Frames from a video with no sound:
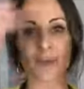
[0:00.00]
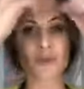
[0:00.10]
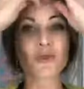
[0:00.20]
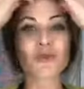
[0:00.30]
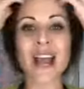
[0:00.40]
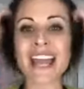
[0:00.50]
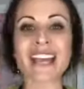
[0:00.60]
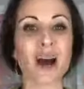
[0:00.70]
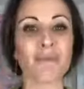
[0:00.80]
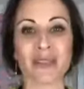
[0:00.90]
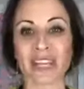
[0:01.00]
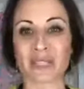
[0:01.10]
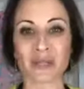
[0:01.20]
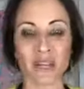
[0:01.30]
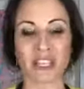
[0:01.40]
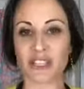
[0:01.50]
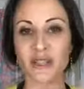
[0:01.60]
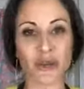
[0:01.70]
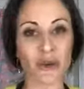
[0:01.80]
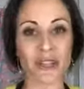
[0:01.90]
great company. It's
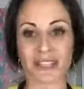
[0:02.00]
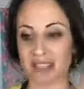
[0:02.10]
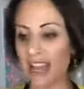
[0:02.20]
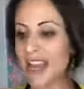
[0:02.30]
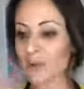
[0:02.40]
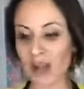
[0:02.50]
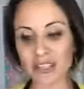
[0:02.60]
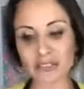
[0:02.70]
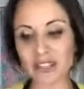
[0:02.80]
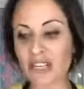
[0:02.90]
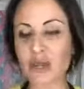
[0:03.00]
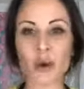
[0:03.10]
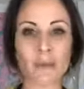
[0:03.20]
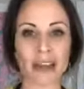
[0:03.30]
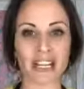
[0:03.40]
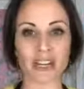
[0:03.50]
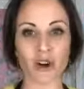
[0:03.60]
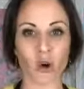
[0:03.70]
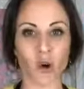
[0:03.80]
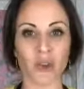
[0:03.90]
new, it's relatively new, about a year
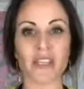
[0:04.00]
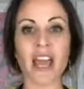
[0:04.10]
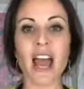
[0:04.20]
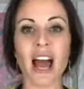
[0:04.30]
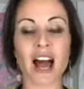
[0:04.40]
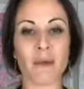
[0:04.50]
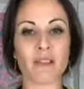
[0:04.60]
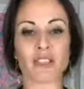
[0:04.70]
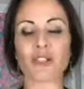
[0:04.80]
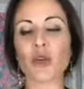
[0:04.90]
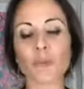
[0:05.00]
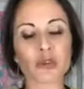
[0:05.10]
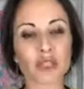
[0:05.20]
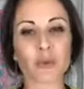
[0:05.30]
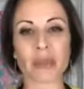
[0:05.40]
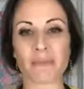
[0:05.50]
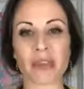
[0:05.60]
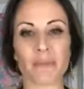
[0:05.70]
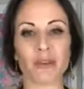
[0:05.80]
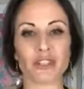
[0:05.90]
old. Super sweet
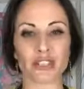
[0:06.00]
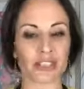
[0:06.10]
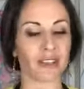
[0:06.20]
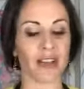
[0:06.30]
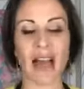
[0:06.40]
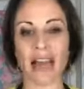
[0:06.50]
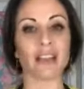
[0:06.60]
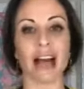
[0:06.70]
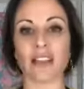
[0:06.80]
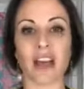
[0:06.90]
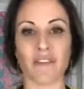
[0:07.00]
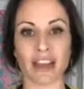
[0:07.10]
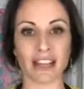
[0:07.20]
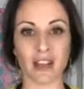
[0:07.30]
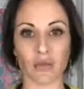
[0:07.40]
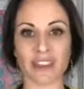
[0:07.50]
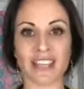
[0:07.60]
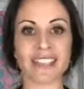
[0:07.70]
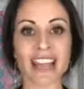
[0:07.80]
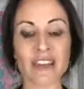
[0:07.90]
people, I love it. I love what they
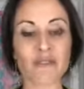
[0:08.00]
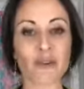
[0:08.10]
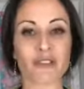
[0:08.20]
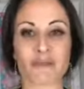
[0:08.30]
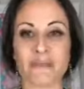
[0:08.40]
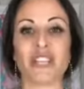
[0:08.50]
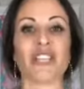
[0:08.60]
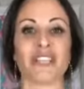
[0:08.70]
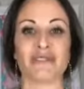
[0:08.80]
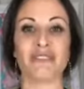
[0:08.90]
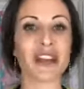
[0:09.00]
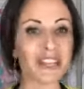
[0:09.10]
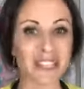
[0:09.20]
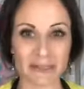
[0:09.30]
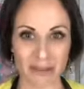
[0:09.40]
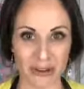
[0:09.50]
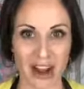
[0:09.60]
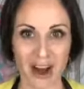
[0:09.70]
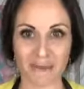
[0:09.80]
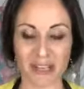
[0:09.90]
stand for. Their mission is very similar to
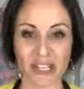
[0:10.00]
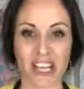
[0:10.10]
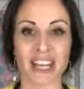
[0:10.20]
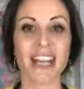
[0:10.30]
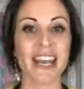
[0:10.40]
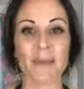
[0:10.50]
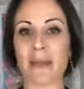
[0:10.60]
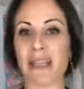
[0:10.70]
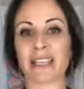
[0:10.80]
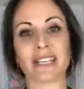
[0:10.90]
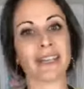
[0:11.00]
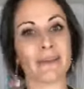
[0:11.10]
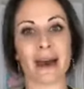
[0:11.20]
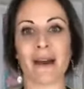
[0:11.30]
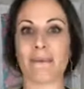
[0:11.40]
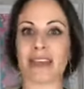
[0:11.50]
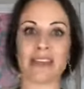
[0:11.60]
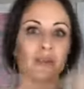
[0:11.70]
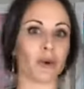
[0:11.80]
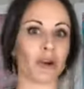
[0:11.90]
our mission, basically about
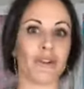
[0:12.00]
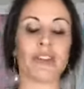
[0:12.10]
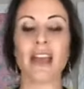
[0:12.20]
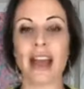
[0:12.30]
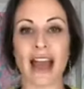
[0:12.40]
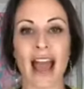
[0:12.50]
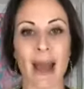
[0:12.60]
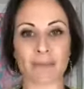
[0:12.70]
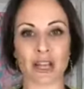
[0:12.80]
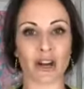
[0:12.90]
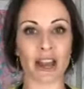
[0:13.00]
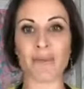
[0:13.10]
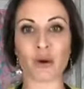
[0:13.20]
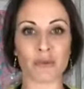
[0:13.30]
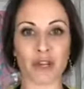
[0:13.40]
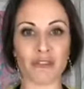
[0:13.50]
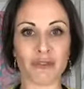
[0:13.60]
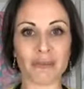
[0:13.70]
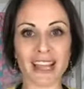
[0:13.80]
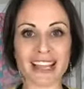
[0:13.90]
making the world a happier and more beautiful
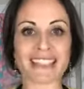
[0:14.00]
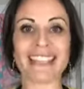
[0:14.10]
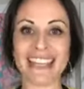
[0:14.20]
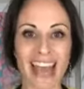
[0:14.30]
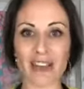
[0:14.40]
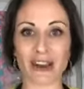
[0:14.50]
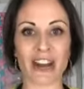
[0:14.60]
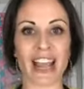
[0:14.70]
place together,